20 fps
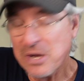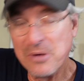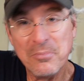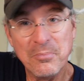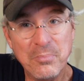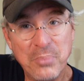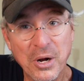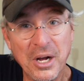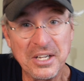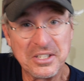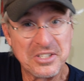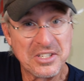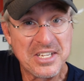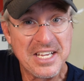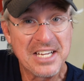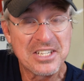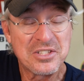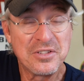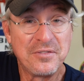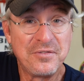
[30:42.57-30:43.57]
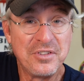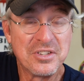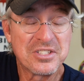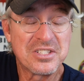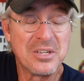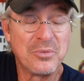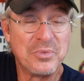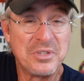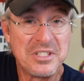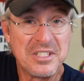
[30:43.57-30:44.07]
but to catch the fish
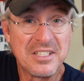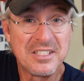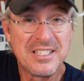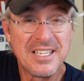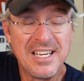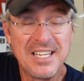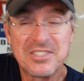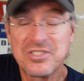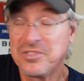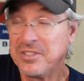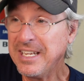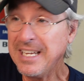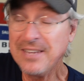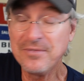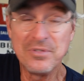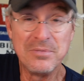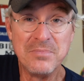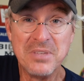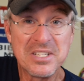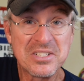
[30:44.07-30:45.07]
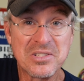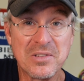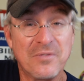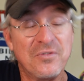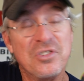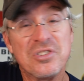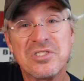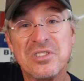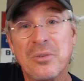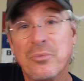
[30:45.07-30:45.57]
that we did catch, to even miss the
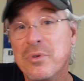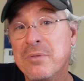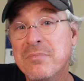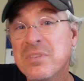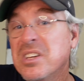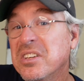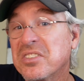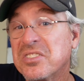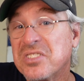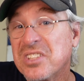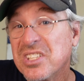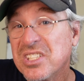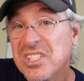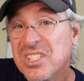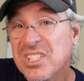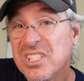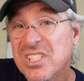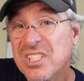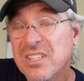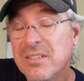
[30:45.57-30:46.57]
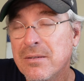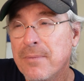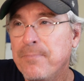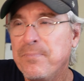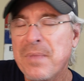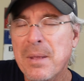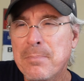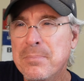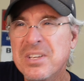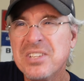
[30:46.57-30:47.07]
fish that we missed,
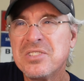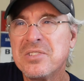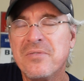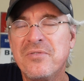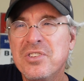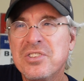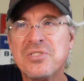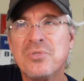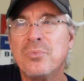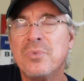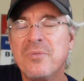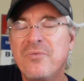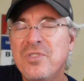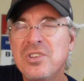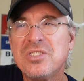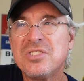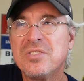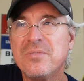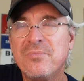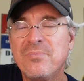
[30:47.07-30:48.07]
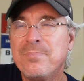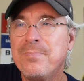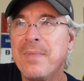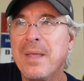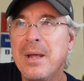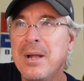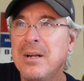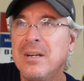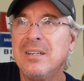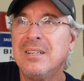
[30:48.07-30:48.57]
miss the fish, to, fish to,
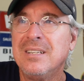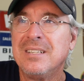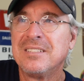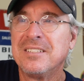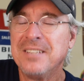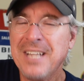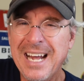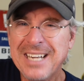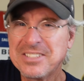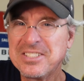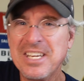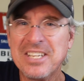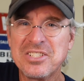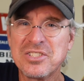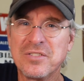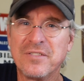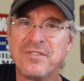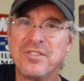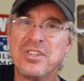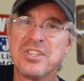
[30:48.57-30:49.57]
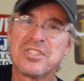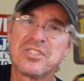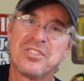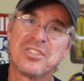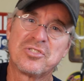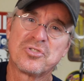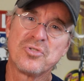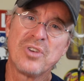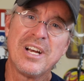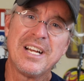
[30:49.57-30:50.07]
to not catch the fish
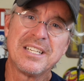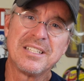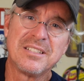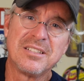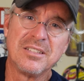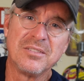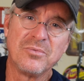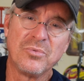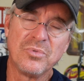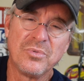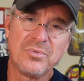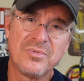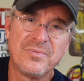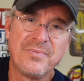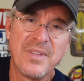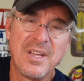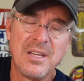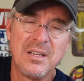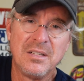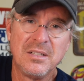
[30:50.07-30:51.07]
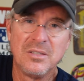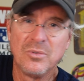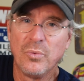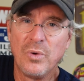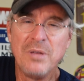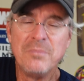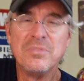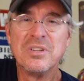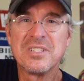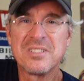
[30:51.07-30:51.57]
that tried to,
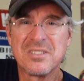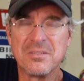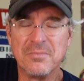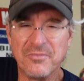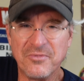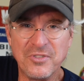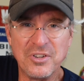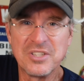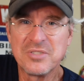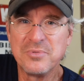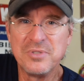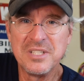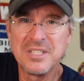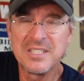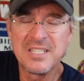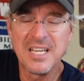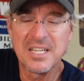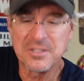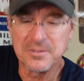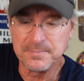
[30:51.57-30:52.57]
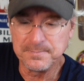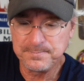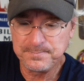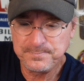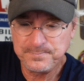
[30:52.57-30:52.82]
we missed some fish, we didn't catch them.